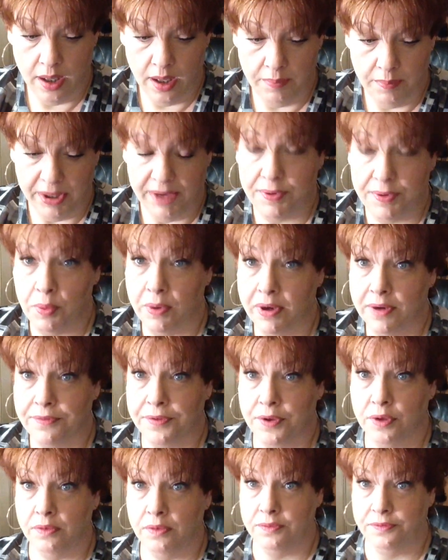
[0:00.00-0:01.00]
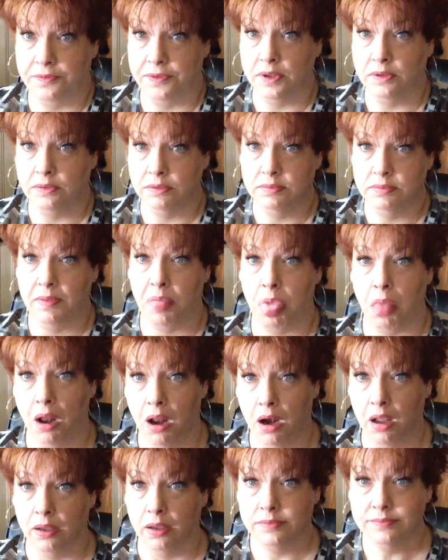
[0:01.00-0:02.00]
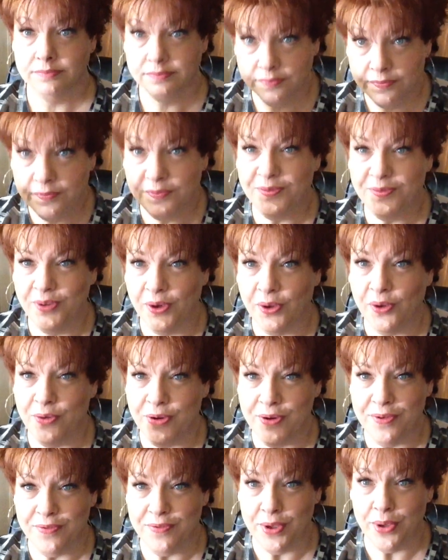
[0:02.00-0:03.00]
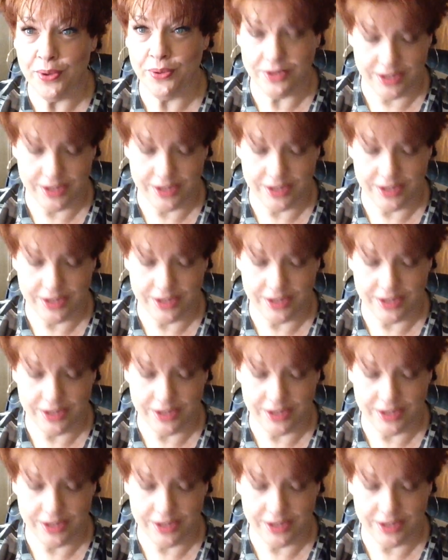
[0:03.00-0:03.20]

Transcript: But if you want to feel full review,